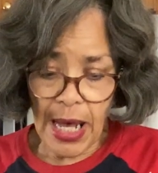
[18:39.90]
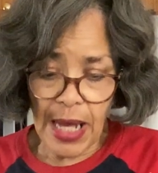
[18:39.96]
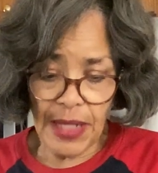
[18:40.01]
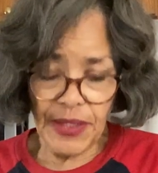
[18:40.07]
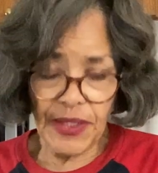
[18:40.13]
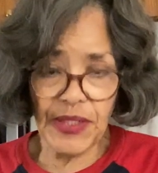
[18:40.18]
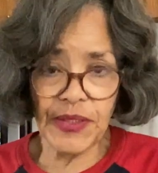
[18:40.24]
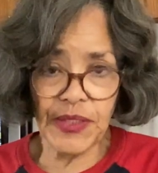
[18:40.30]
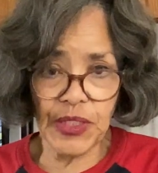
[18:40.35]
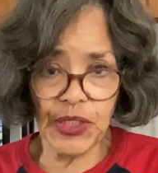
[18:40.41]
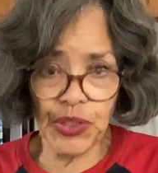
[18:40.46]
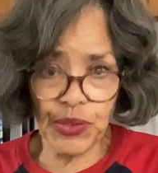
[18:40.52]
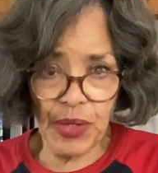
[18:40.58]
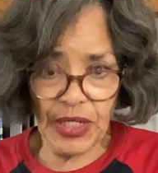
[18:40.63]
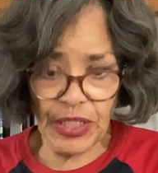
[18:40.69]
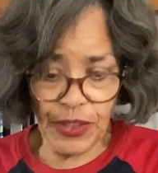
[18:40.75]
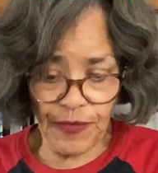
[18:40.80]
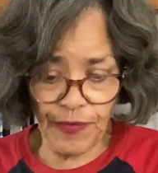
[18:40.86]
This is
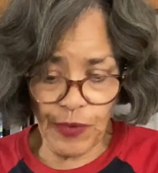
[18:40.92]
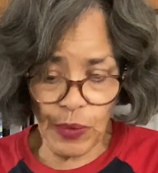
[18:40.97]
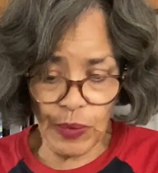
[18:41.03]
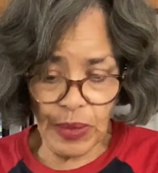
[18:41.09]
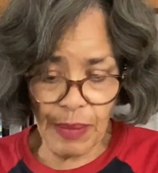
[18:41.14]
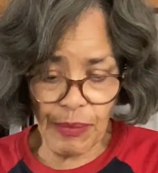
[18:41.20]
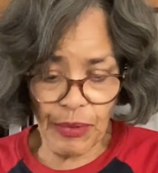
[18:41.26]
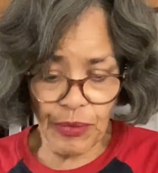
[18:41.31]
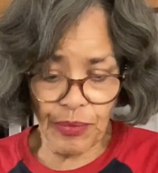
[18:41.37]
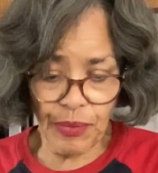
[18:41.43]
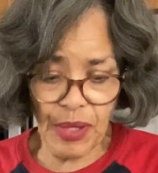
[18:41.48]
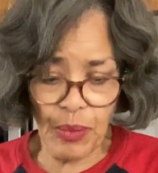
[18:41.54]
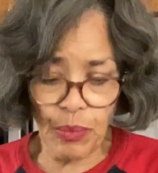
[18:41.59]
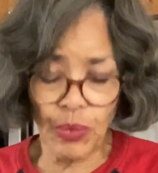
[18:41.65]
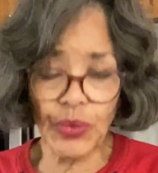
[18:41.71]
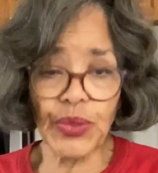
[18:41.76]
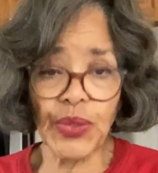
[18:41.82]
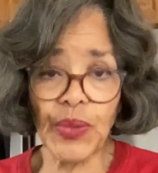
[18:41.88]
stretch and fold number 3. We'll
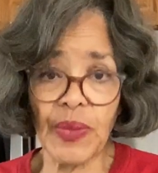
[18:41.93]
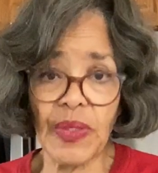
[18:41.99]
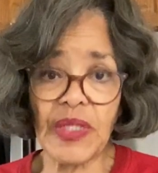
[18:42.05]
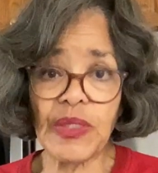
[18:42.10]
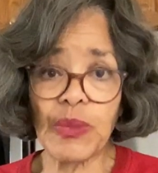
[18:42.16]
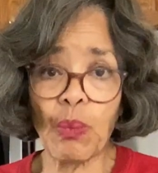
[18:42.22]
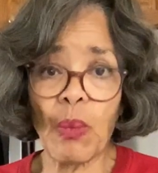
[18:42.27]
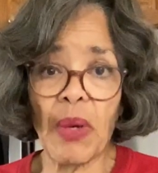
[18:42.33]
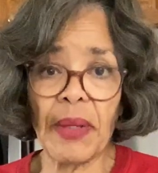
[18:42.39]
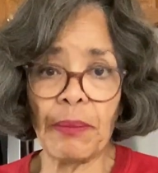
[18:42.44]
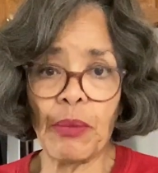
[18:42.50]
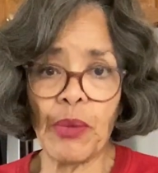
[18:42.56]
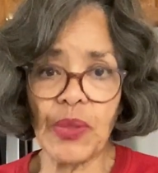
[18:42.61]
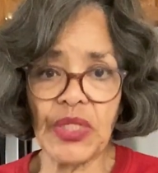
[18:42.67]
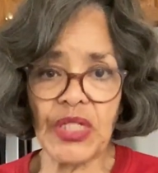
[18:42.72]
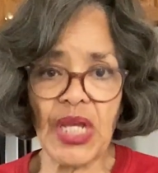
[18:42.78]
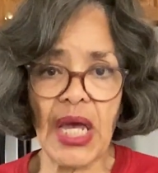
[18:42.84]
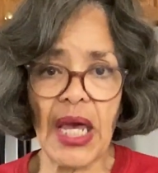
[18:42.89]
do this one more
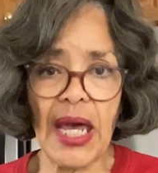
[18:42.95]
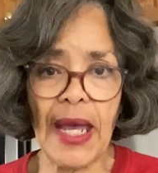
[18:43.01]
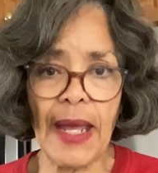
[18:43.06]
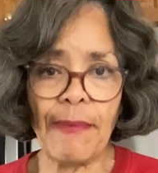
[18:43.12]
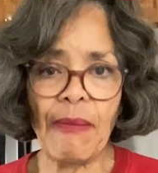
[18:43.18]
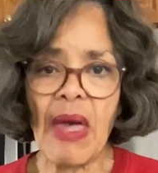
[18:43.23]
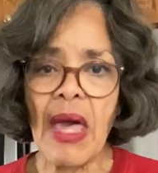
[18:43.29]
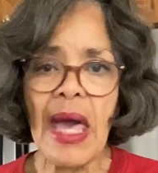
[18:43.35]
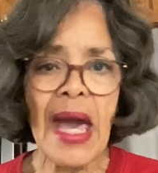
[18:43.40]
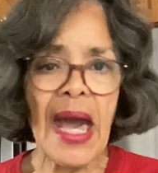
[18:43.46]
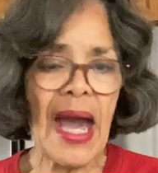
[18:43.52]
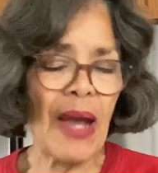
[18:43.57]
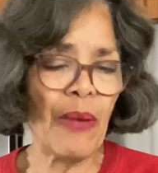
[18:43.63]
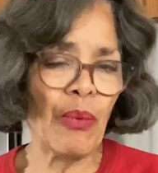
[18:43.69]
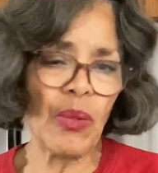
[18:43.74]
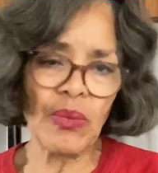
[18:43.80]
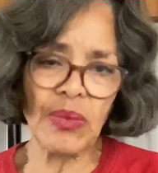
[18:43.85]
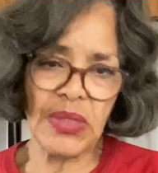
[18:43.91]
time. I
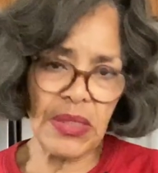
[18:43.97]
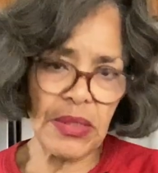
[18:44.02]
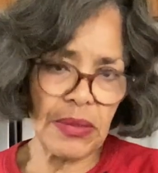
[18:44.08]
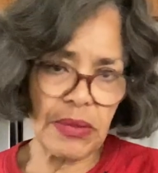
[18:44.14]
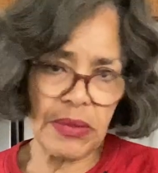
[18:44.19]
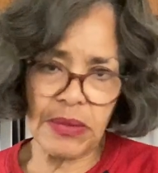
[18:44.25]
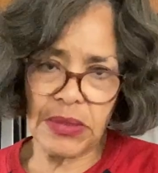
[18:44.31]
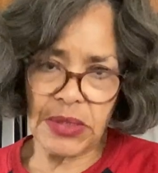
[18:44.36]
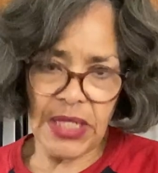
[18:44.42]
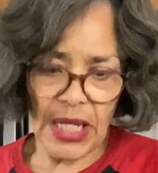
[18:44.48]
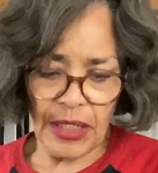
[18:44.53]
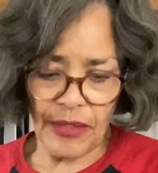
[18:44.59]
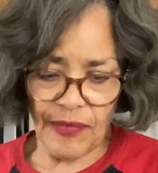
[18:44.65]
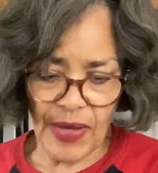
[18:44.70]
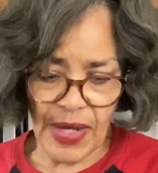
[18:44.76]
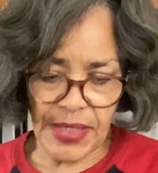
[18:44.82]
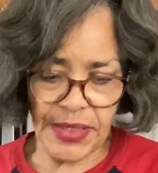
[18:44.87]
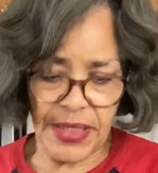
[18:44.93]
won't
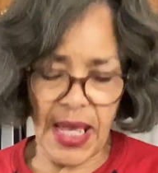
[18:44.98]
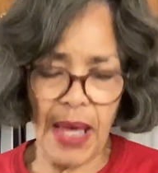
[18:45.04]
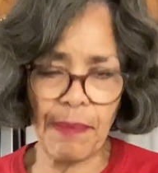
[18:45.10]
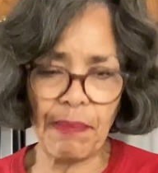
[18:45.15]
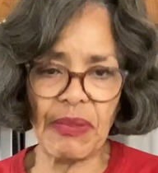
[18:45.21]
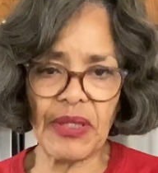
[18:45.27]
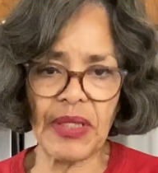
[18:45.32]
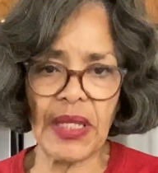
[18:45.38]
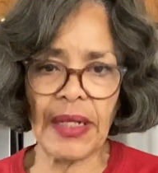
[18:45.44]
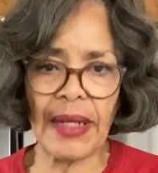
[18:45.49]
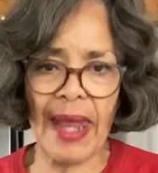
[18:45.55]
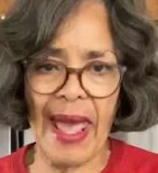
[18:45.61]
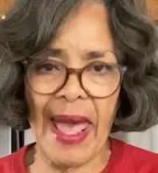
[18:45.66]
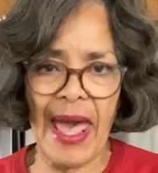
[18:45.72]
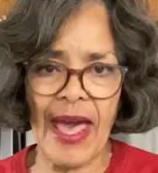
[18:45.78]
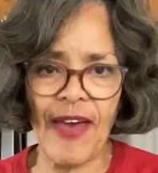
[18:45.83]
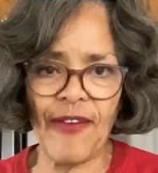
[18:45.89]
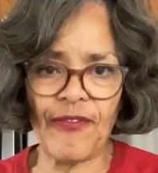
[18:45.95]
televise that, but then
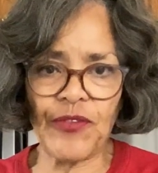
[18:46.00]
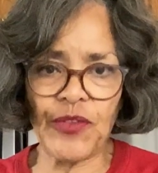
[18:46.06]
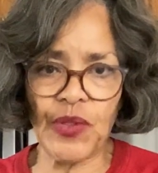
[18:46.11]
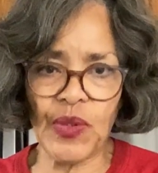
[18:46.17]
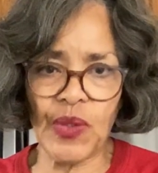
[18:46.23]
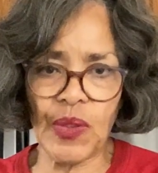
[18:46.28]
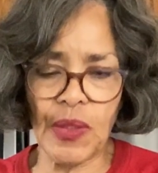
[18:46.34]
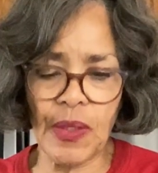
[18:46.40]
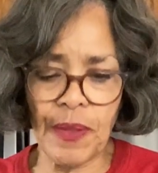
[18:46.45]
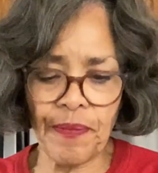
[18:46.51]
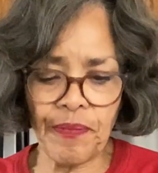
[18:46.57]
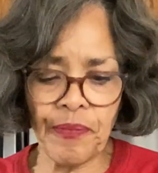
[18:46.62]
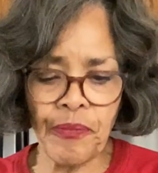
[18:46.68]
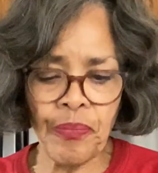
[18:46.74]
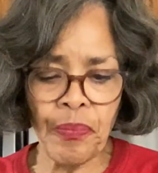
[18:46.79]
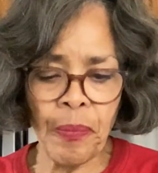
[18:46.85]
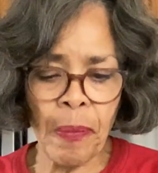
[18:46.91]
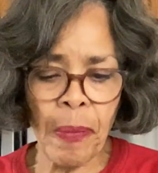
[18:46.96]
after,
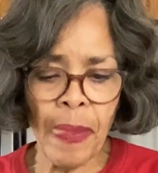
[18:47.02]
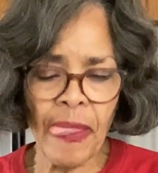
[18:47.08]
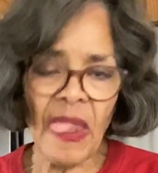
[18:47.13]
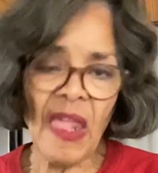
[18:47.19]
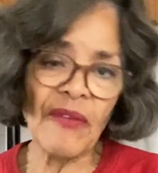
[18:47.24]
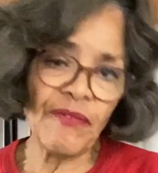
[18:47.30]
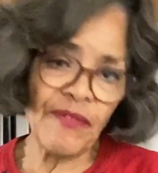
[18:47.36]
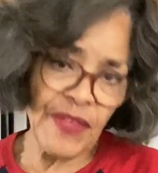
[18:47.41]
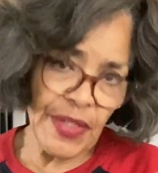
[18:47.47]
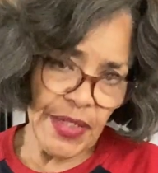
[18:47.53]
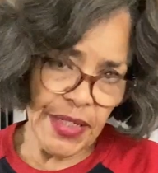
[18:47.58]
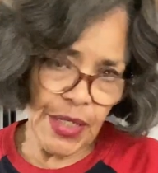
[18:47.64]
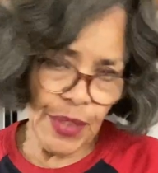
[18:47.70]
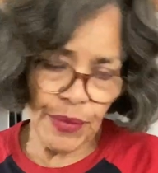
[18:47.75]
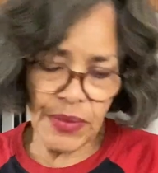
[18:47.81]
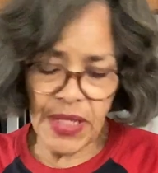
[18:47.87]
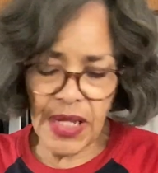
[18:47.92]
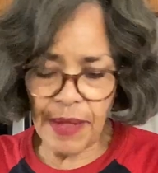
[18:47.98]

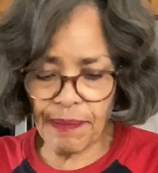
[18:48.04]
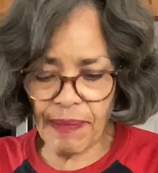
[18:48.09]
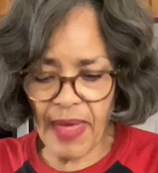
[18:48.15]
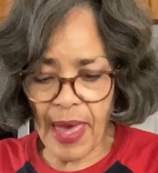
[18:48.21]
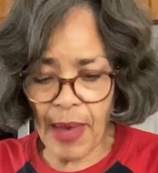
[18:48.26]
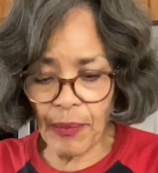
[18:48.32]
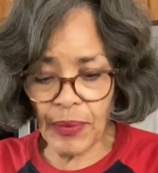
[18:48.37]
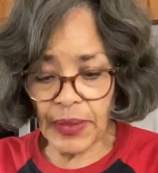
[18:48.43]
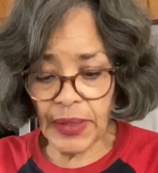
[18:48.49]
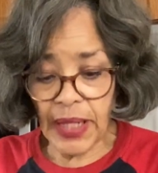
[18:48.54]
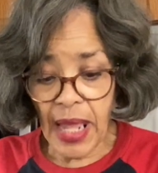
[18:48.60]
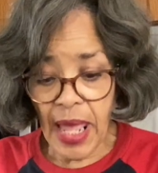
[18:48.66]
videotape that one.